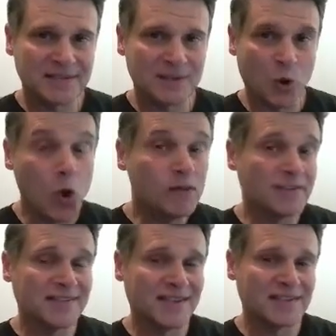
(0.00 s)
over
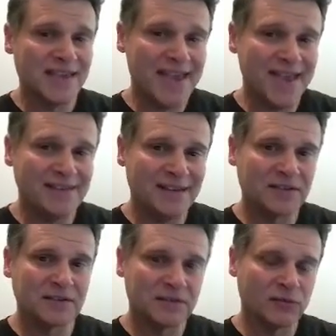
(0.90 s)
6 to 8
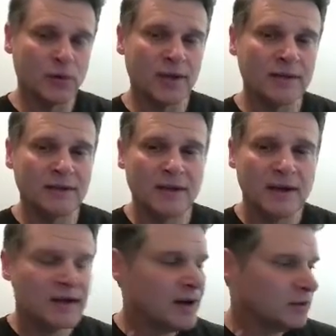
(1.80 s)
inches of rain
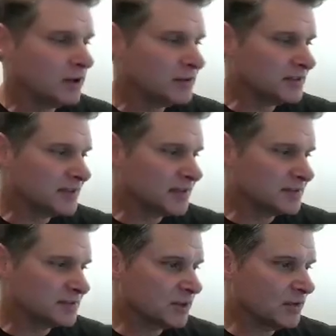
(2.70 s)
along the
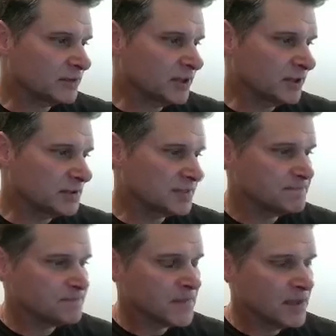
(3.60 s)
Texas Gulf Coast.
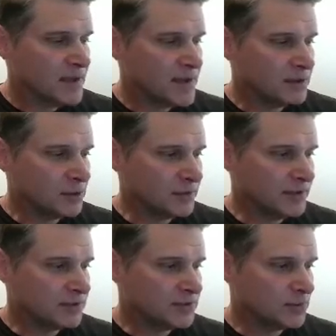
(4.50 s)
And you look over
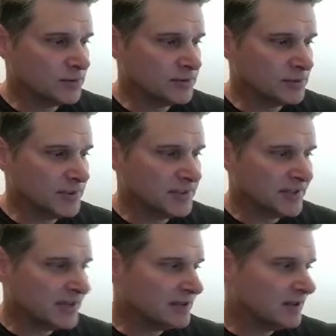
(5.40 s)
here towards
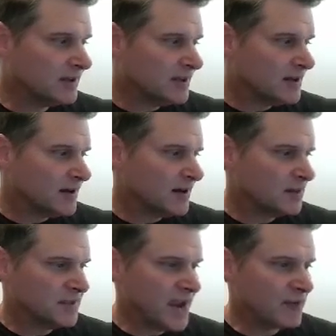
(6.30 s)
Louisiana,
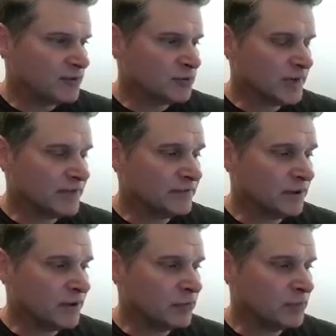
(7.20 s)
the average
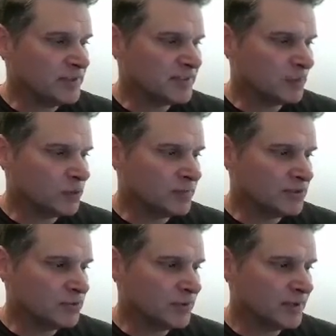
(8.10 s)
rainfall will be somewhere in
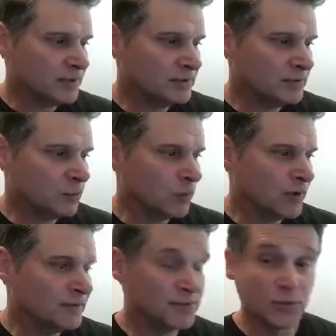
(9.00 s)
between
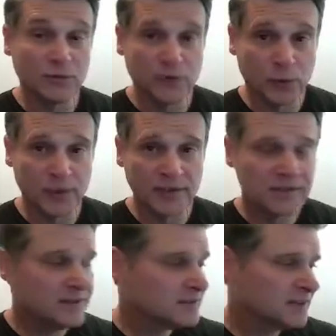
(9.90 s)
1 to 4
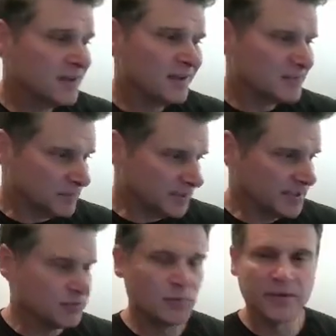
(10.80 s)
inches. Some
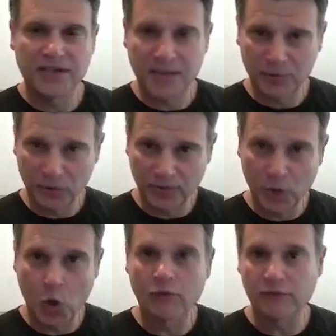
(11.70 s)
places will pick up a little bit
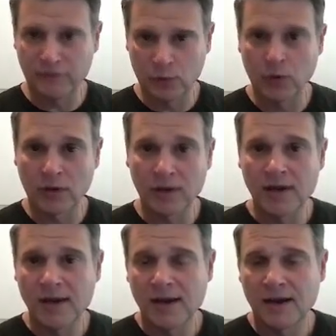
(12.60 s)
over 4
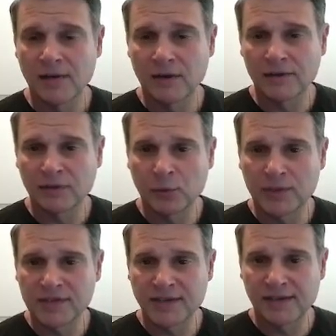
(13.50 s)
along the
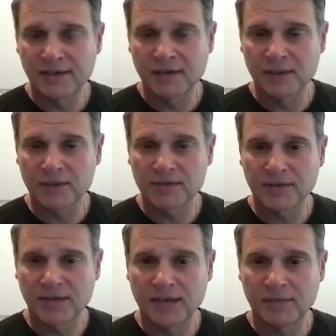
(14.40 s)
Louisiana coast.
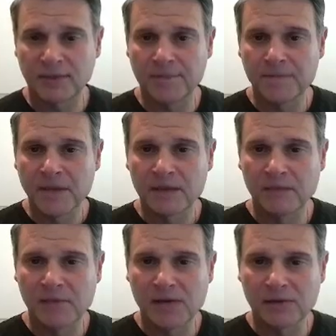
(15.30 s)
Okay, but the
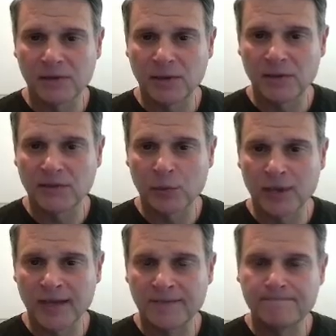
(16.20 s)
mother lode of the
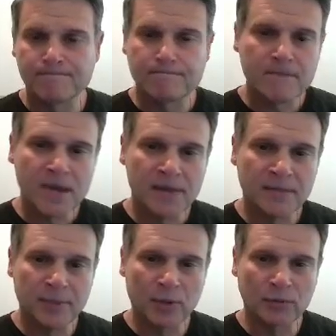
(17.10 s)
rain and the
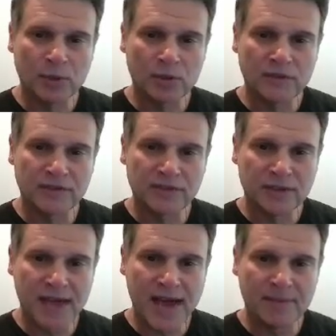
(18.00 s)
boatload of it's going
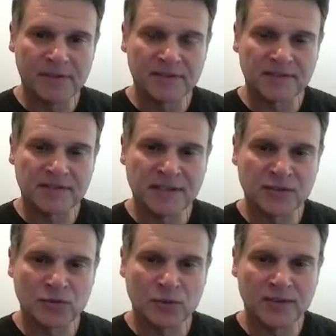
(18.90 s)
to happen in
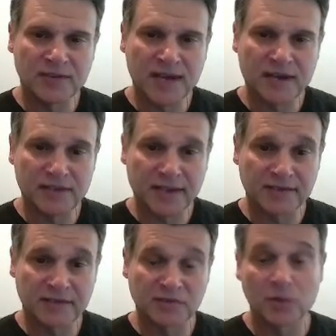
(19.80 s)
central and south
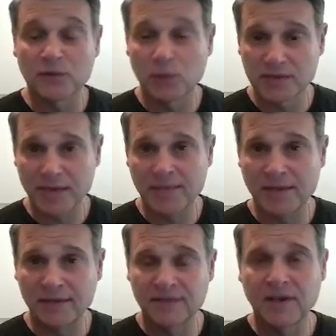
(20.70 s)
Texas. So of course that
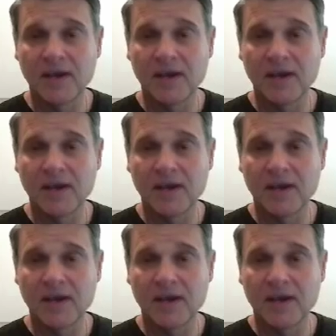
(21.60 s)
means